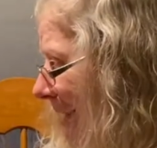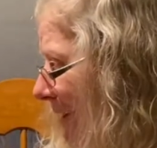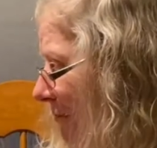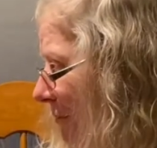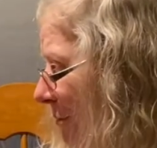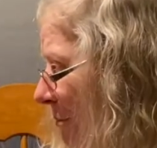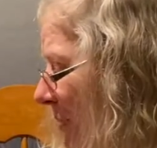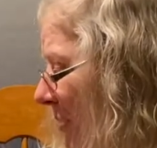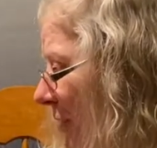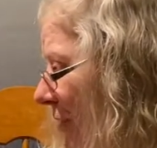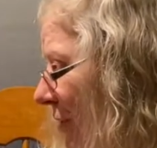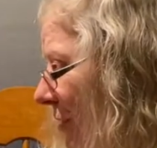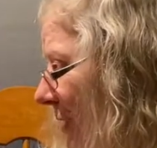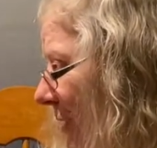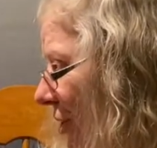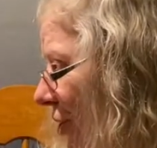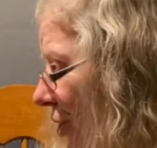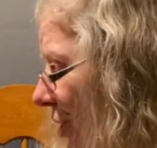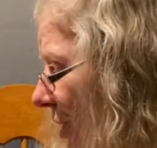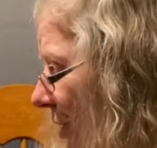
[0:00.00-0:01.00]
from under the
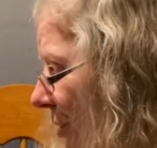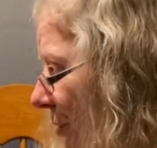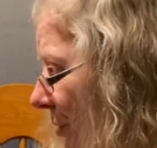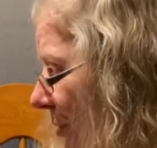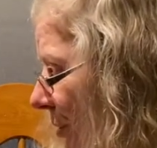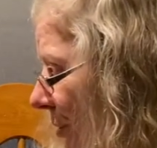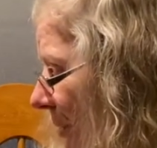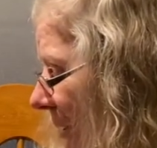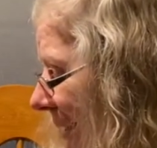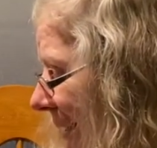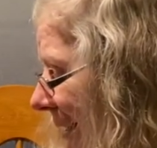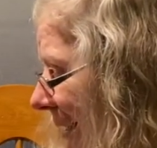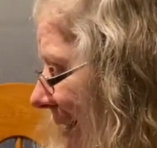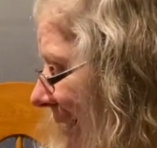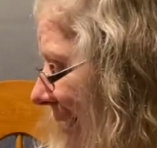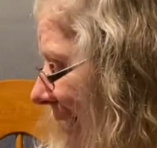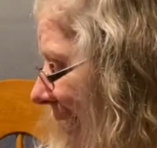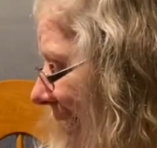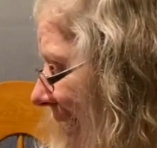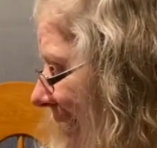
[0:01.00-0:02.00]
shingle.
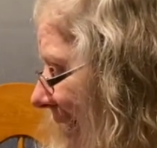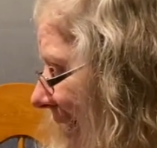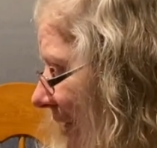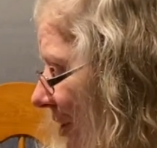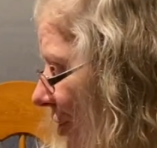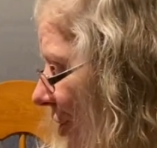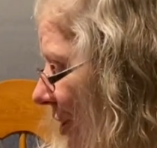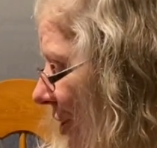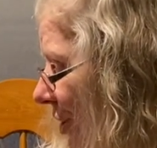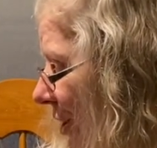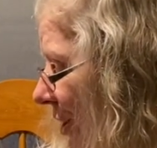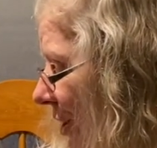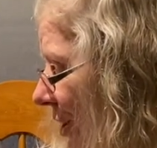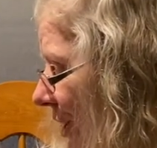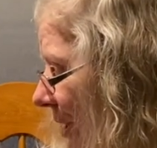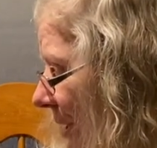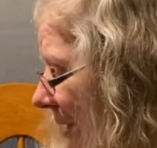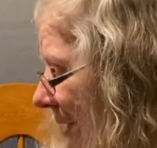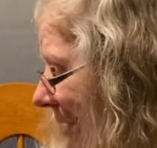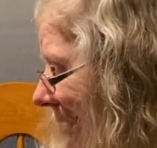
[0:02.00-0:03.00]
Ha-ha, chick, chick,
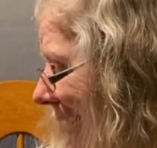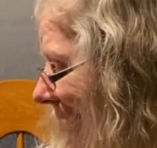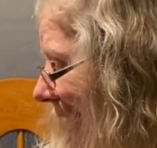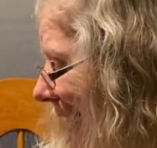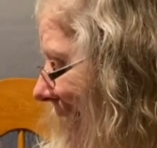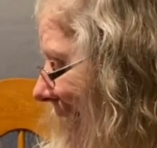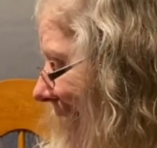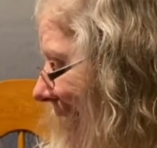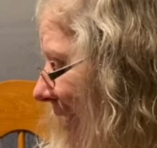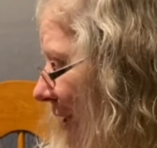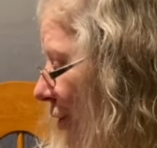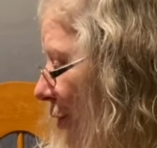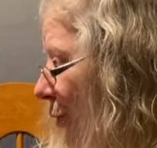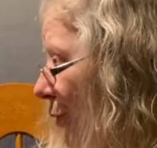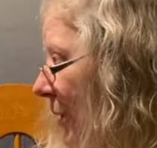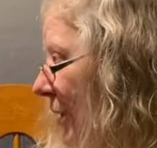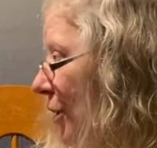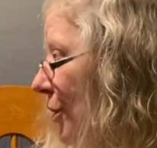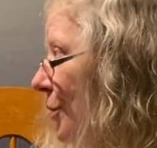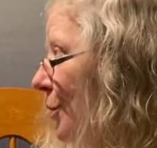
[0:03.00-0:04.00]
chick. Ha-ha,
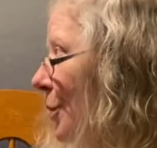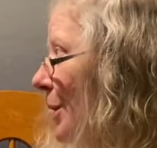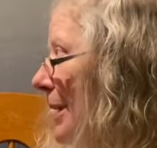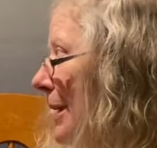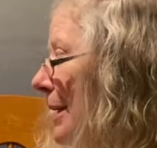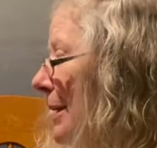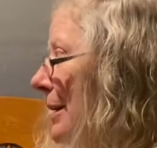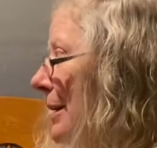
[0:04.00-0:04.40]
tweet or tweet.